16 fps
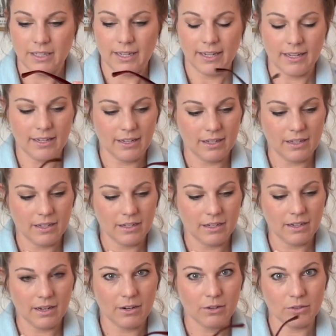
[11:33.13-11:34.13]

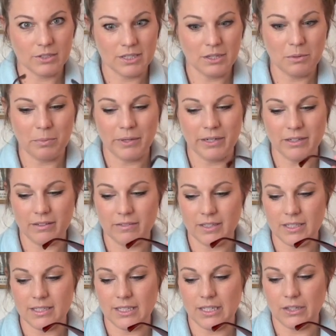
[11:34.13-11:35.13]
And I don't see the brand on
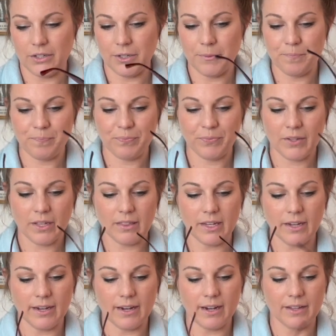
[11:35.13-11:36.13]
these either. I
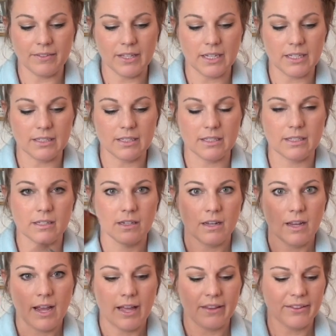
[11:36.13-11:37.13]
think I got these
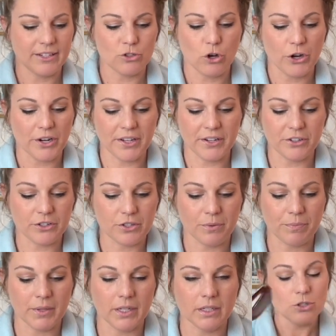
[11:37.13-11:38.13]
at like Target or
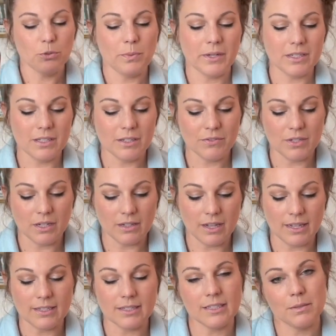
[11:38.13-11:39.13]
something. 2 pairs of
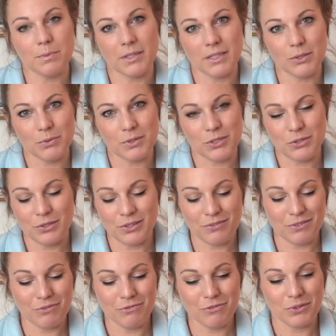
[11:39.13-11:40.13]
sunglasses because we do live
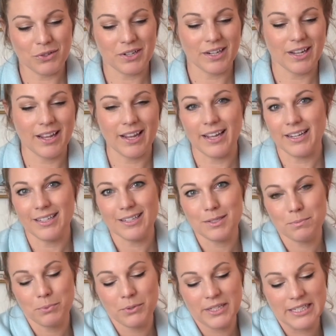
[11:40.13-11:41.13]
in Florida and it is
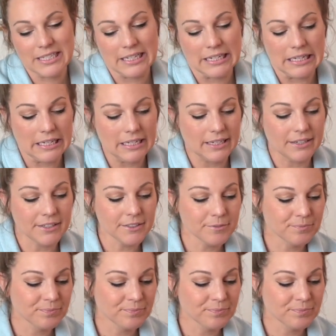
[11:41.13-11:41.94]
pretty sunny here.